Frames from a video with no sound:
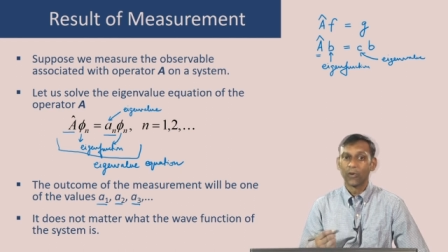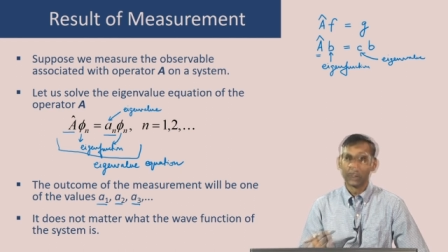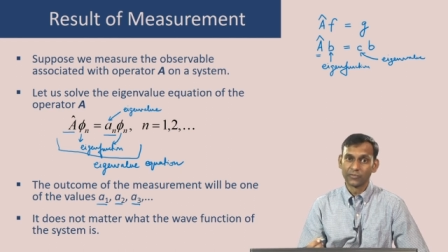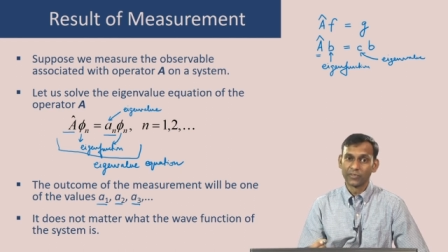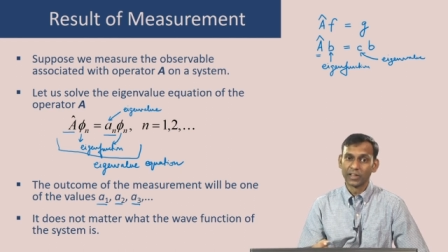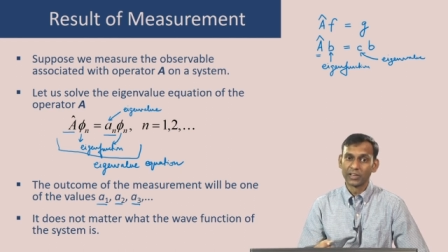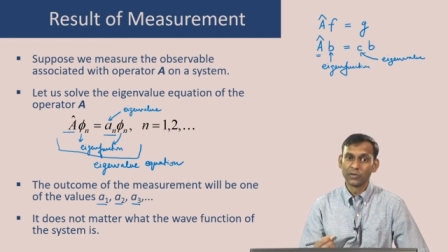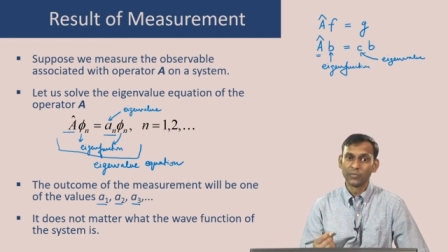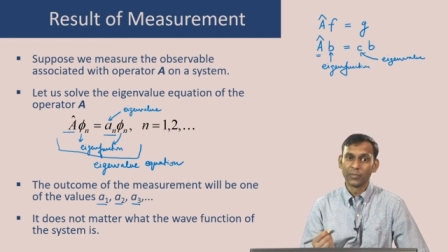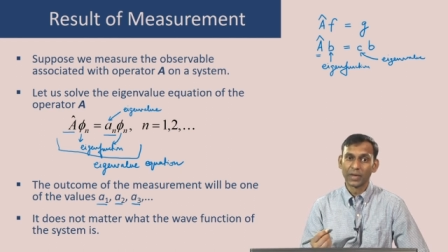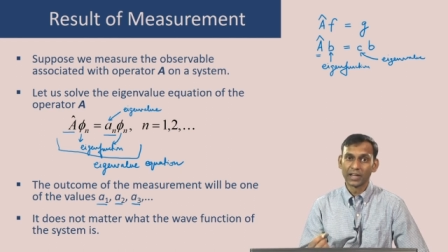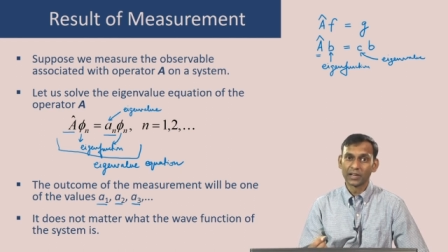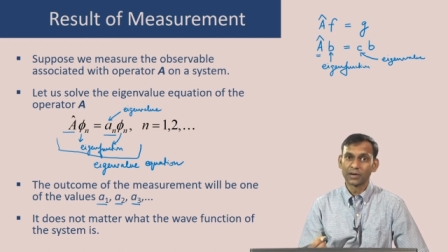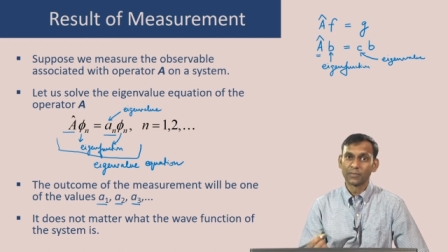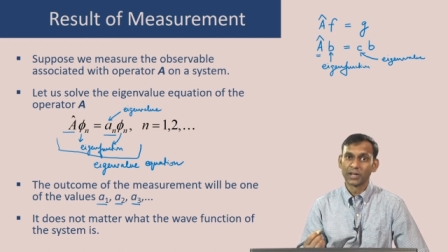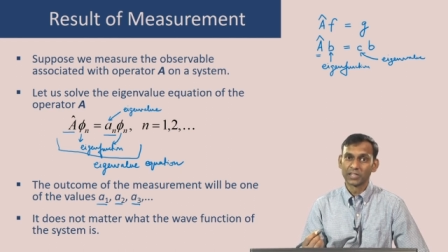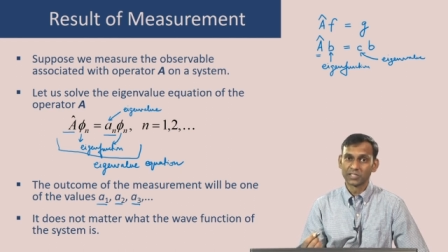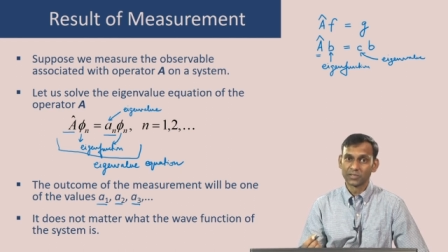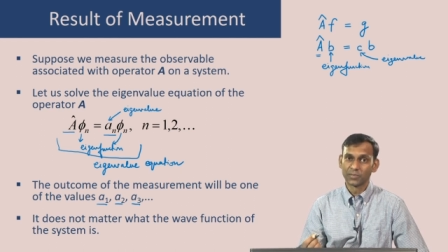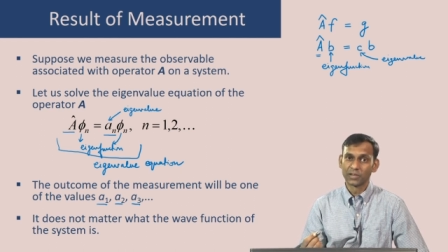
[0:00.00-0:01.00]
when you make
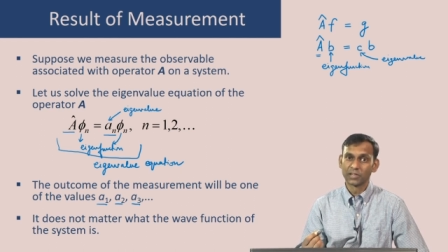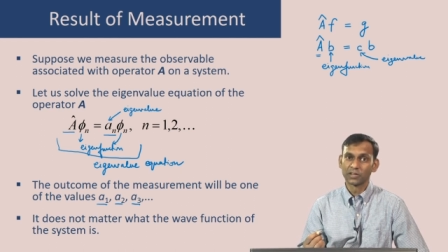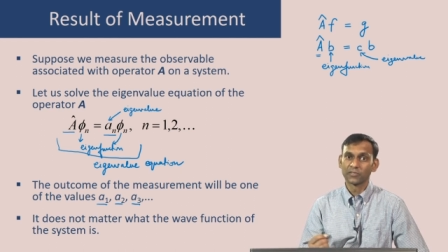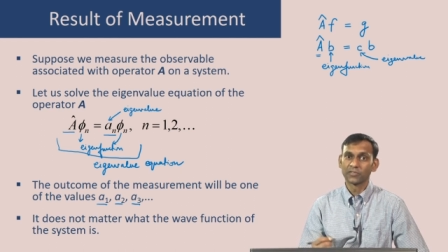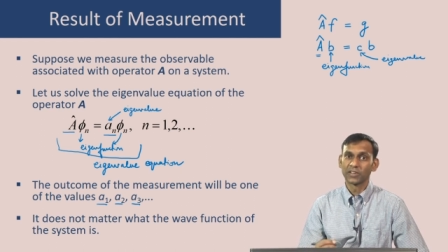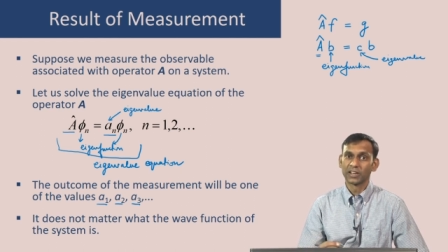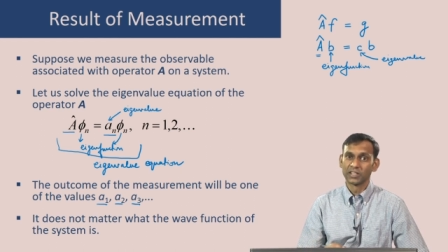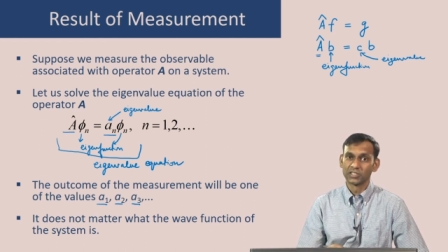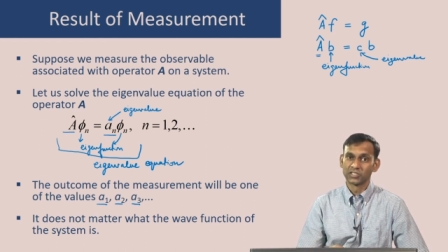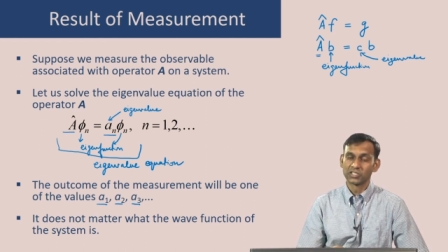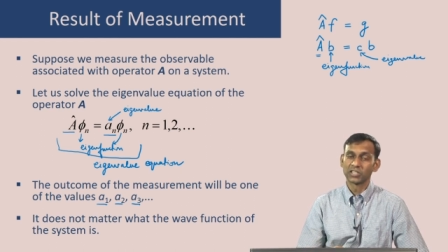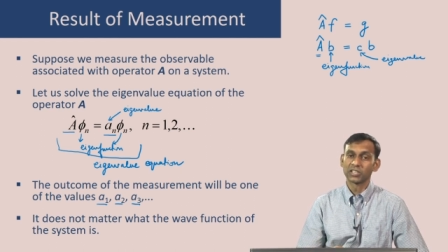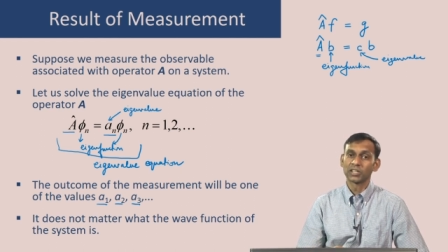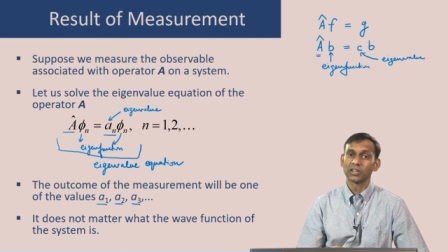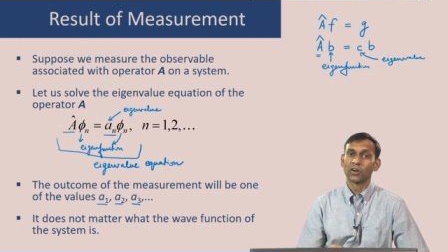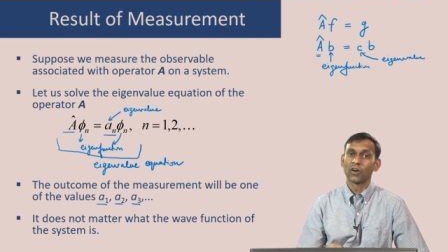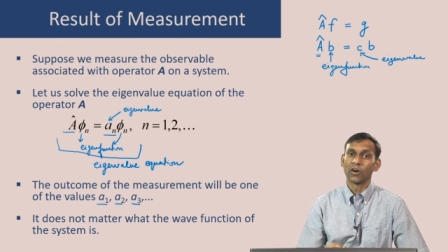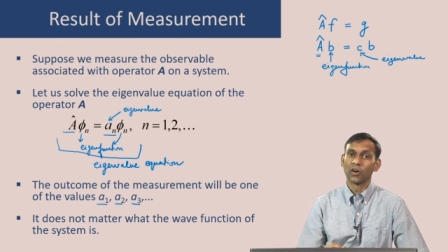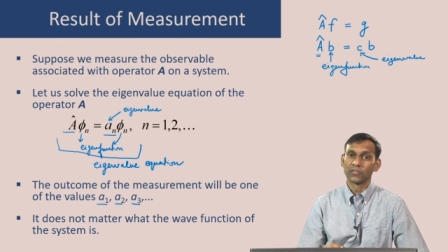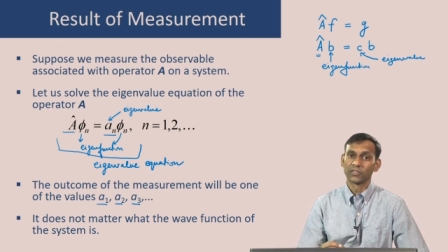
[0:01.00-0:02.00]
a measurement of
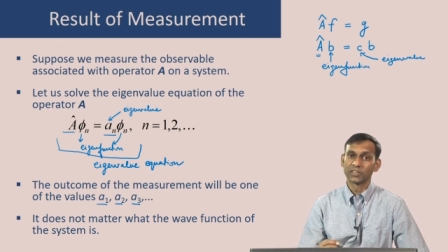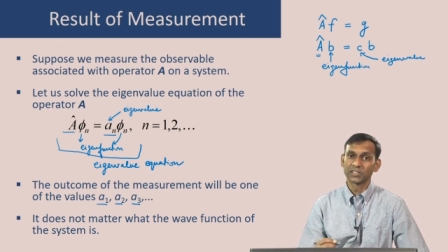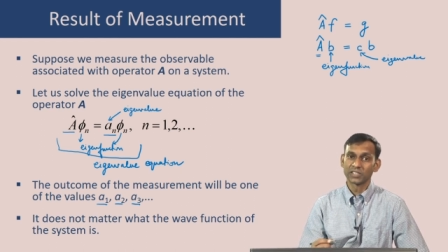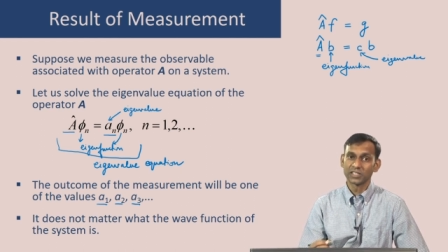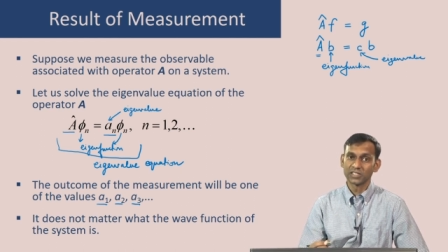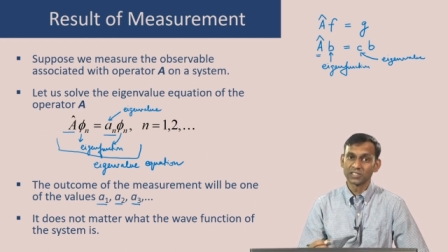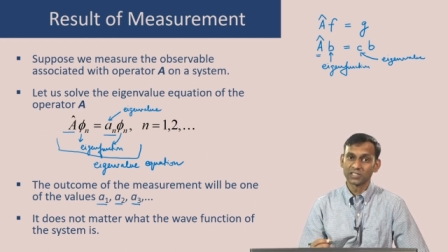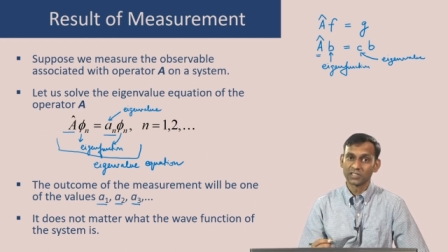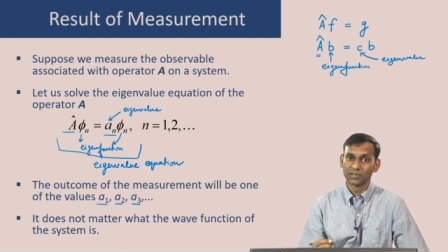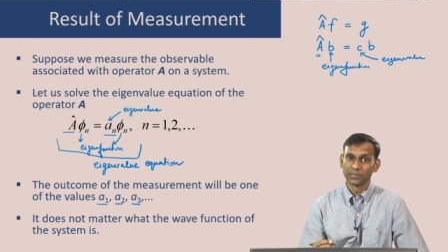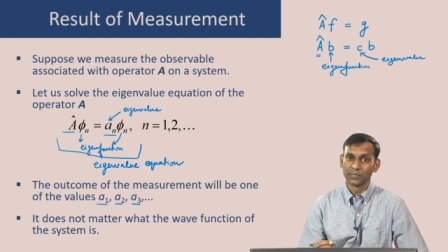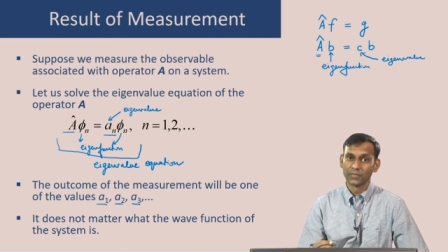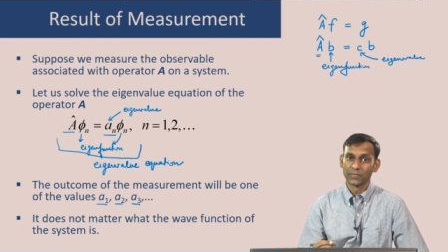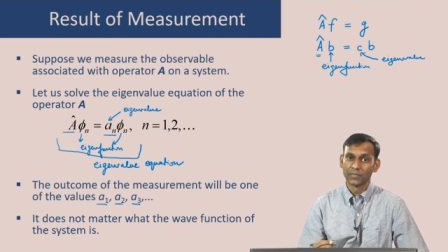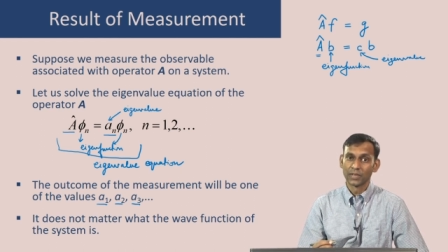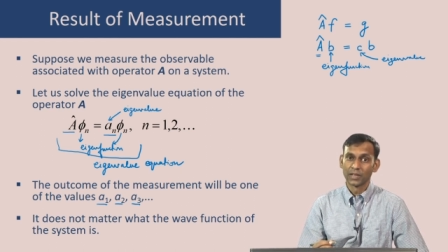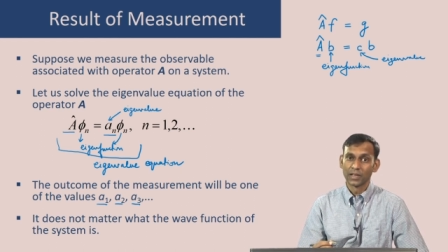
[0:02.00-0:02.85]
energy on the system.